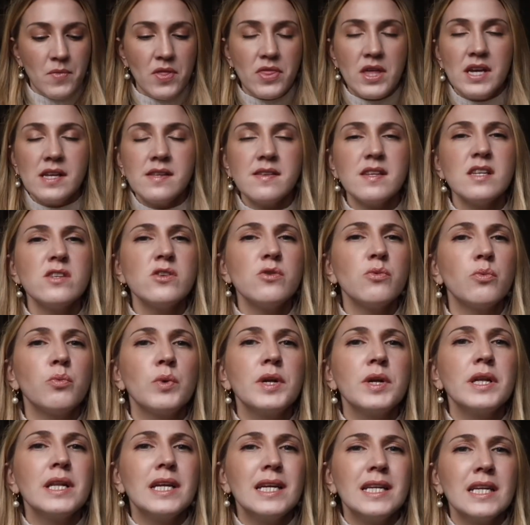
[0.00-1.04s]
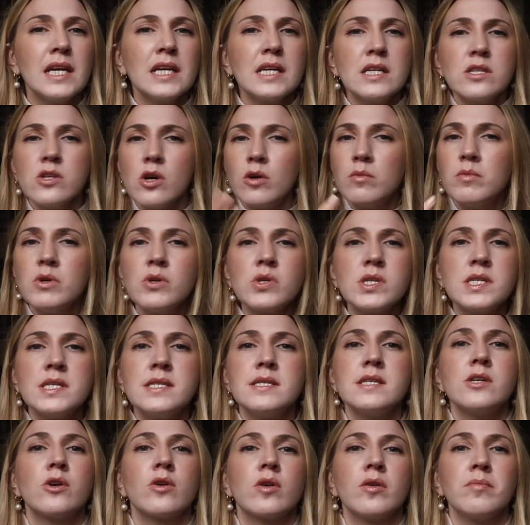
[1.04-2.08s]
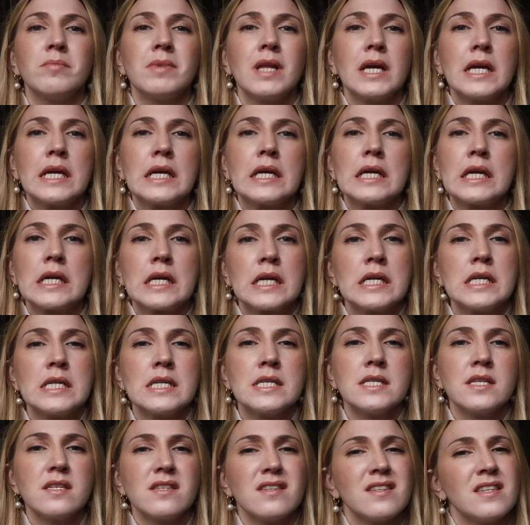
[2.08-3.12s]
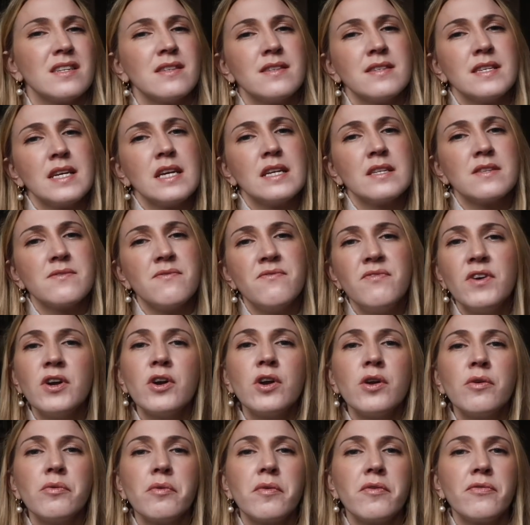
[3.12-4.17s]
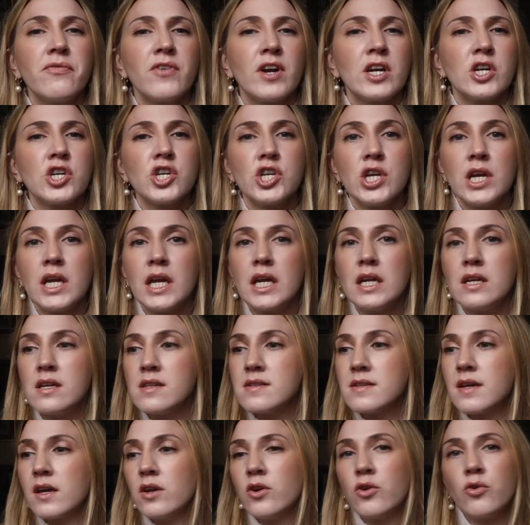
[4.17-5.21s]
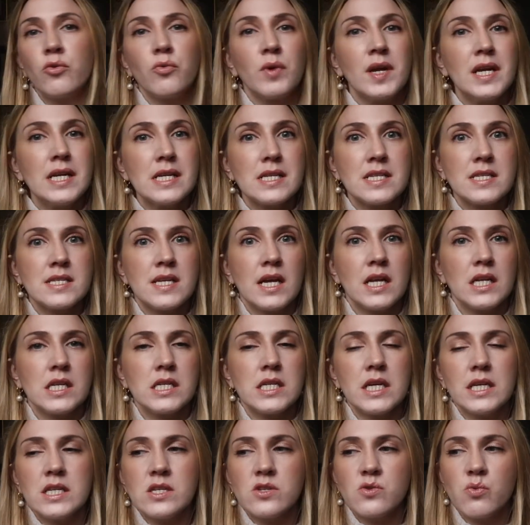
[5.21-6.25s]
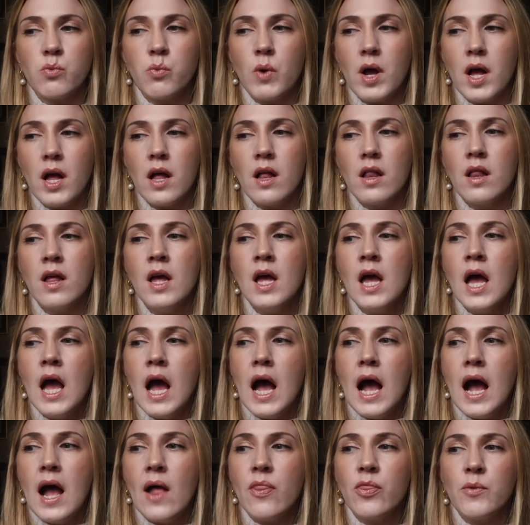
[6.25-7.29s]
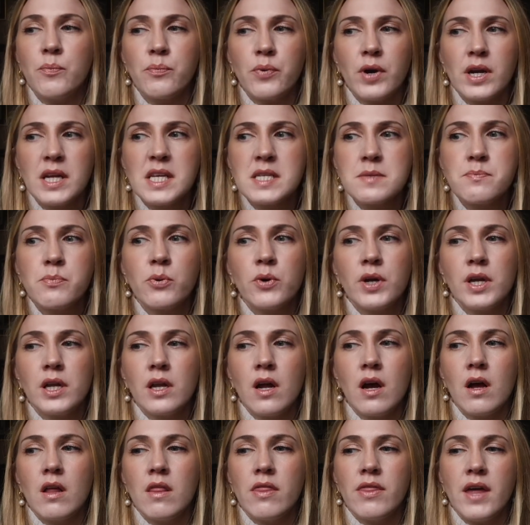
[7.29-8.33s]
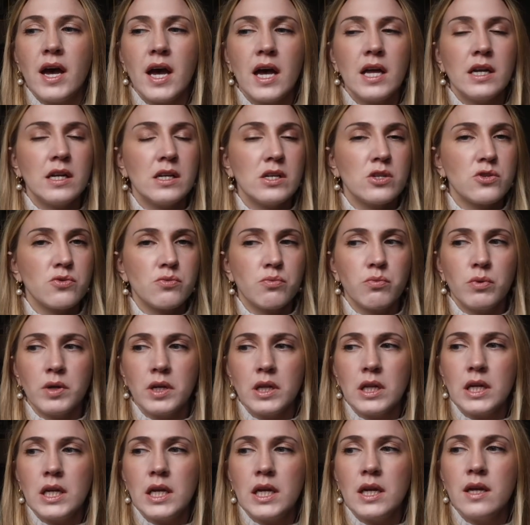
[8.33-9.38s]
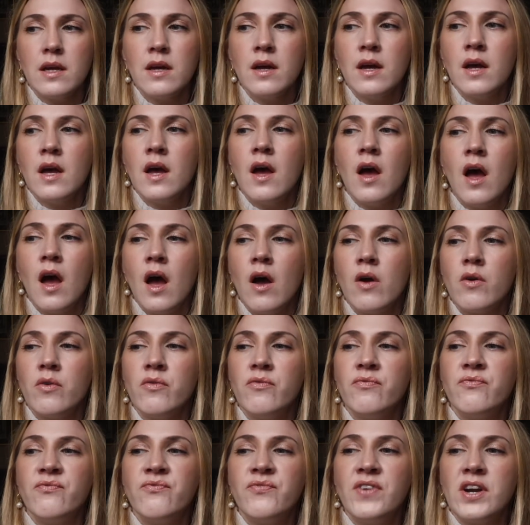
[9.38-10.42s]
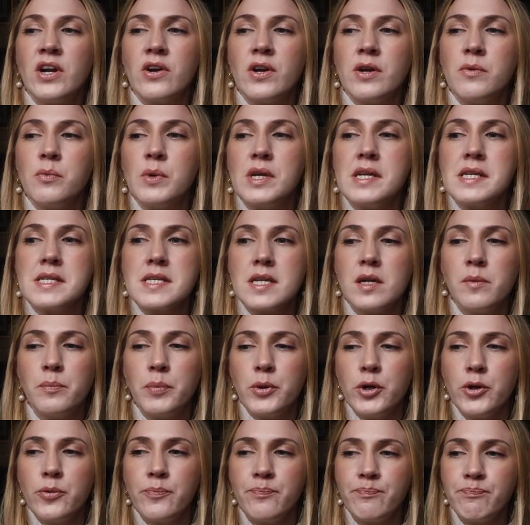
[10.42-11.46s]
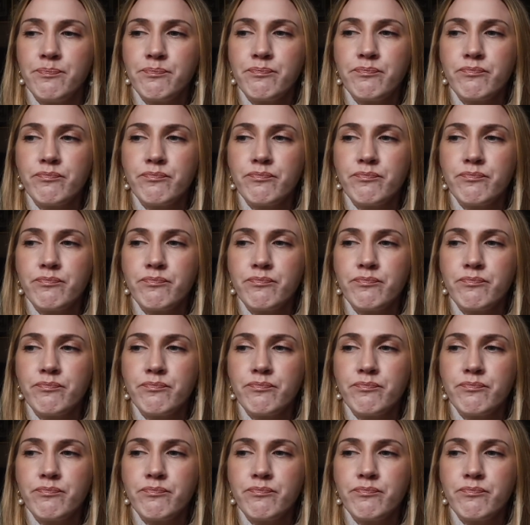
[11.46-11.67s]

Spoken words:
This has a really nice, almost serum-like consistency. It's very refreshing and it's got a great scent as well. And the price point on that is really very reasonable.